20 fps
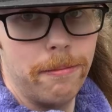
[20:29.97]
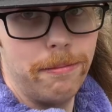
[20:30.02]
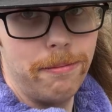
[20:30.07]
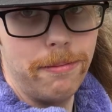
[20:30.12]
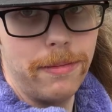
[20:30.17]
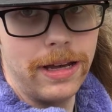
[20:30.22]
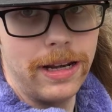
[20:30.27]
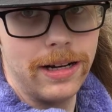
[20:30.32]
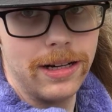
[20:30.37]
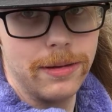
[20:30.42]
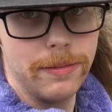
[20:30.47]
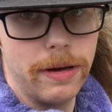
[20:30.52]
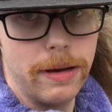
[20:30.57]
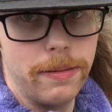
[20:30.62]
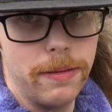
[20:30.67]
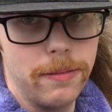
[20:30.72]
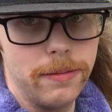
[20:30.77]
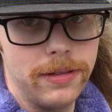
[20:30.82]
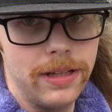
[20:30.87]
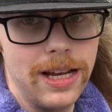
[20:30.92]
Made it to
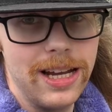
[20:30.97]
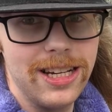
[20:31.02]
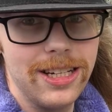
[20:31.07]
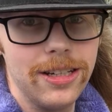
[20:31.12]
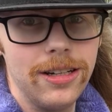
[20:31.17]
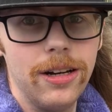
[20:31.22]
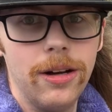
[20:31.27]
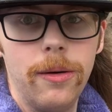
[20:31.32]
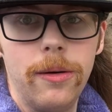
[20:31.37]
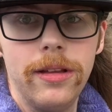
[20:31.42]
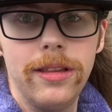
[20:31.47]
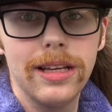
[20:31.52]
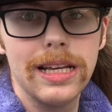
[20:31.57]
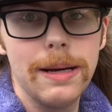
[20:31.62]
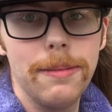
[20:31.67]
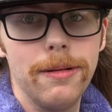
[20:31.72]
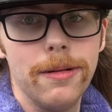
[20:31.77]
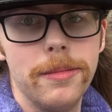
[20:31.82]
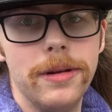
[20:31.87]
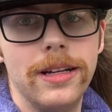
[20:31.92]
Meopham station with a
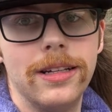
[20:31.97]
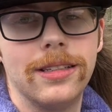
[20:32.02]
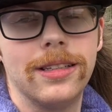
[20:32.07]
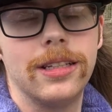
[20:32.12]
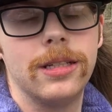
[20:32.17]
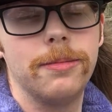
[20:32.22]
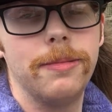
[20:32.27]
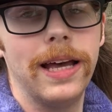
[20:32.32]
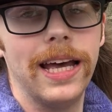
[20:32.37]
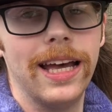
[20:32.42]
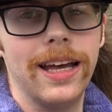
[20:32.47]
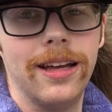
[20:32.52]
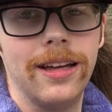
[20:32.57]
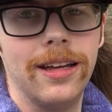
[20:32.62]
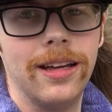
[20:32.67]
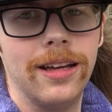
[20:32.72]
couple of minutes to spare.